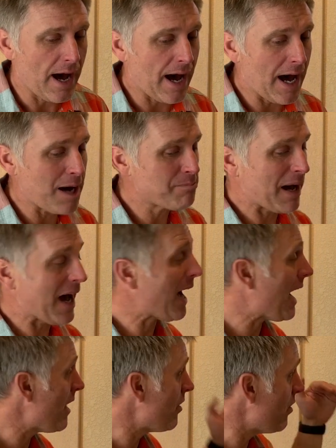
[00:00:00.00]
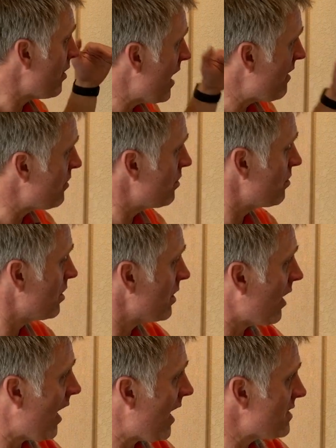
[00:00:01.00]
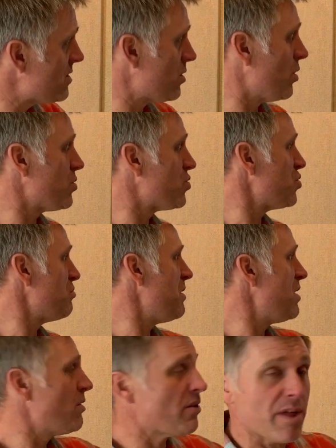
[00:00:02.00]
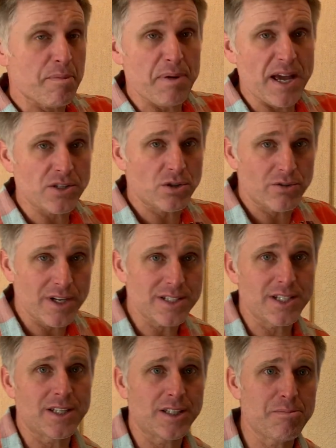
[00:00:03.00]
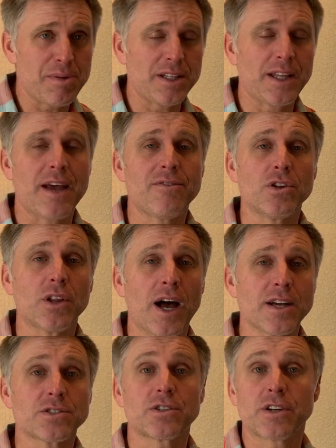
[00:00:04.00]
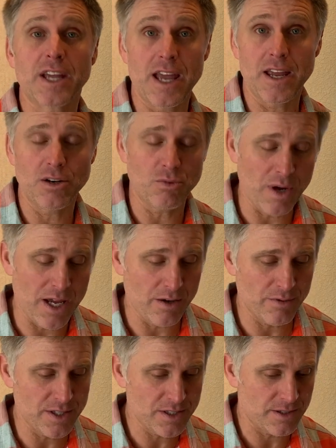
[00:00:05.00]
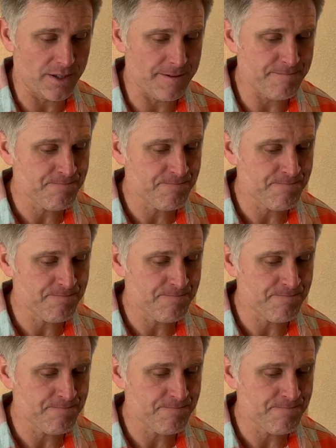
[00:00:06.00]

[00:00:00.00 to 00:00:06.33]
¿Ha bajado? Have you lost o subido de peso recientemente? Have you lost or gained weight recently?